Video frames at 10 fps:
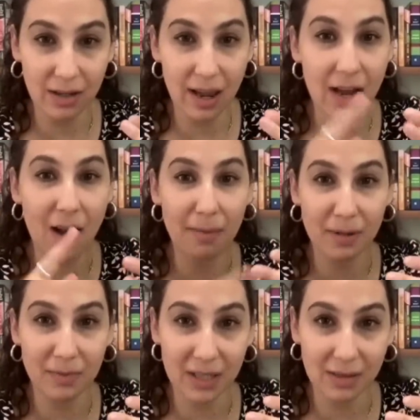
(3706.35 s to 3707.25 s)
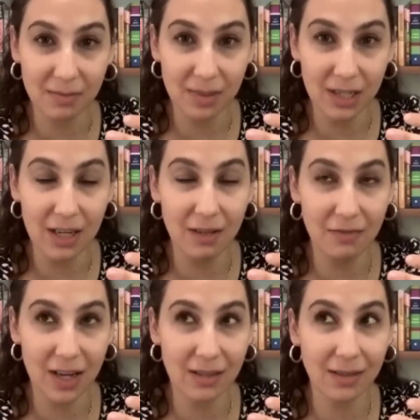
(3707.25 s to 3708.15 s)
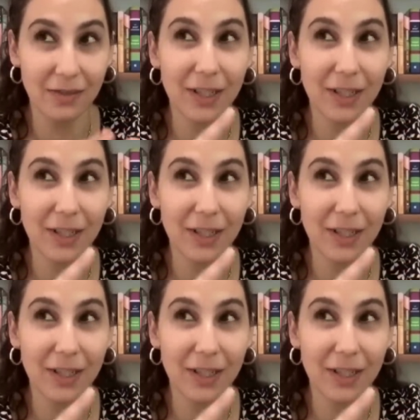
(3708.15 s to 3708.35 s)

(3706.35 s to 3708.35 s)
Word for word: and optimism in the face of